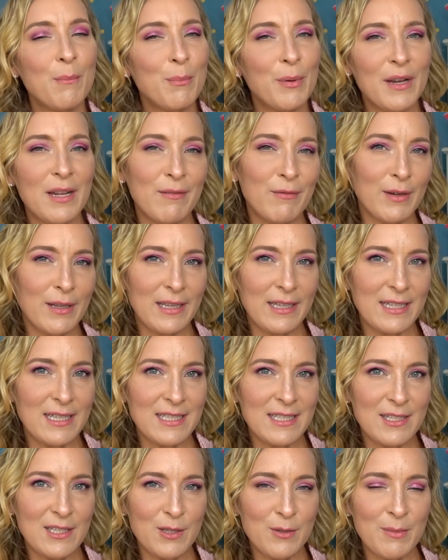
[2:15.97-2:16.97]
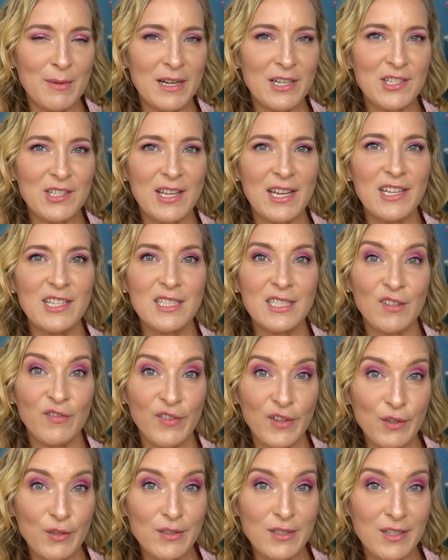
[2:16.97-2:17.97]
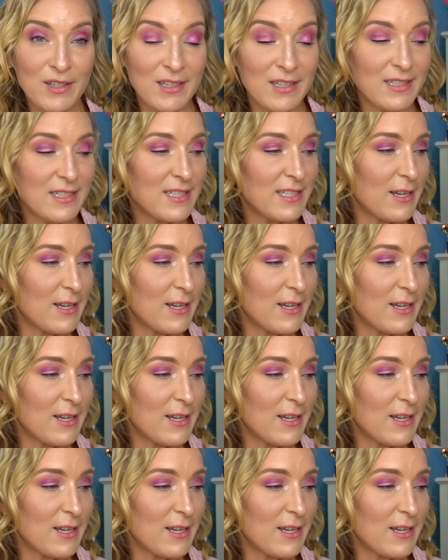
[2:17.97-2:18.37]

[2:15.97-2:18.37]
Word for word: But it really doesn't do much. It just feels good.